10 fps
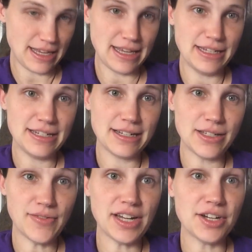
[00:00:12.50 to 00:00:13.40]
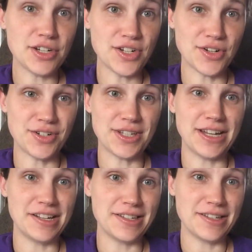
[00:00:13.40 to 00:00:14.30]
he just finished
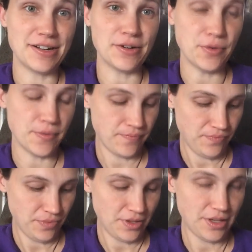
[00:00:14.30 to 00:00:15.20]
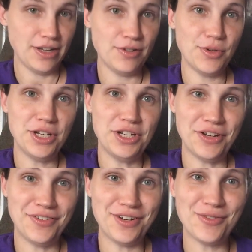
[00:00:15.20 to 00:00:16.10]
nursing, so I don't want to
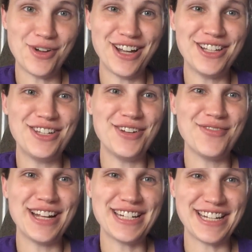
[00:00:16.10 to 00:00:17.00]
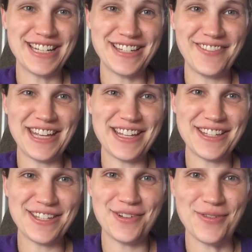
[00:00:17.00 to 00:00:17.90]
shift him around too much, because if he
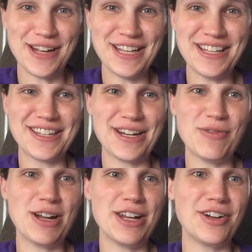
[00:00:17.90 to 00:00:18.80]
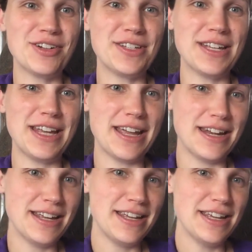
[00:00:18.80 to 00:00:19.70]
gets too awake, he's going to want to nurse
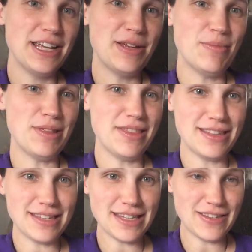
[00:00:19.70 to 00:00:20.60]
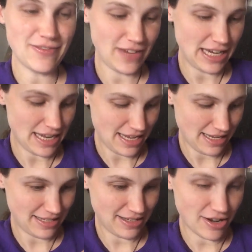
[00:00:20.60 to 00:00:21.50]
again. But this is
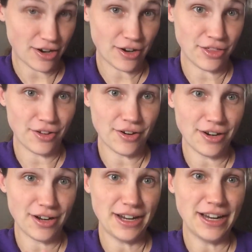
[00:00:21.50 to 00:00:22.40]
Phoenix Arthur,